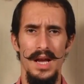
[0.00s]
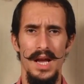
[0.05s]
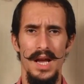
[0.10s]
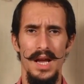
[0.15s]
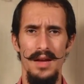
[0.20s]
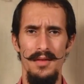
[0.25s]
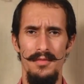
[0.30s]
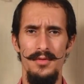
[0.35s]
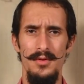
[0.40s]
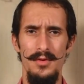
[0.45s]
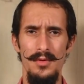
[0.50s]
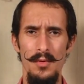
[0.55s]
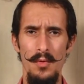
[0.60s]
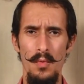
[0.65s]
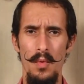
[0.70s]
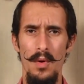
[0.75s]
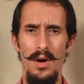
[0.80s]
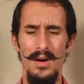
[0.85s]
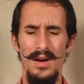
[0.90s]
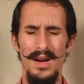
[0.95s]
If you
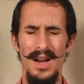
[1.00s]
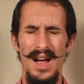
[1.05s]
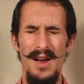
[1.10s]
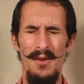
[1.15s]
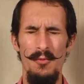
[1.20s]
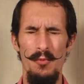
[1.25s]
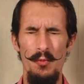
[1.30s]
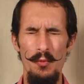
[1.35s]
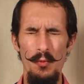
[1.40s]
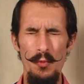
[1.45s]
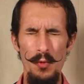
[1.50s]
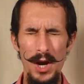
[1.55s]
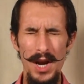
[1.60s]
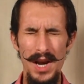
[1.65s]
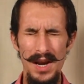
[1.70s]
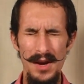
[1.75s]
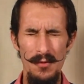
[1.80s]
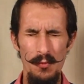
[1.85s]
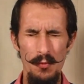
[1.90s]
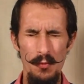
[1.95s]
want a
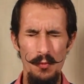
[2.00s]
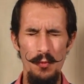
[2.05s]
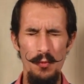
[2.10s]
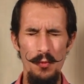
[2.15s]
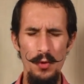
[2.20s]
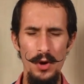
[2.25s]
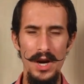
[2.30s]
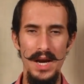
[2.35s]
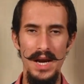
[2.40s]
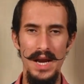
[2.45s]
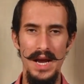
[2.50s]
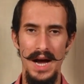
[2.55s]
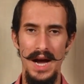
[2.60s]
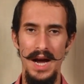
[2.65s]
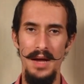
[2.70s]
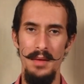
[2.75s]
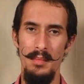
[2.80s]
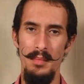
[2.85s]
really high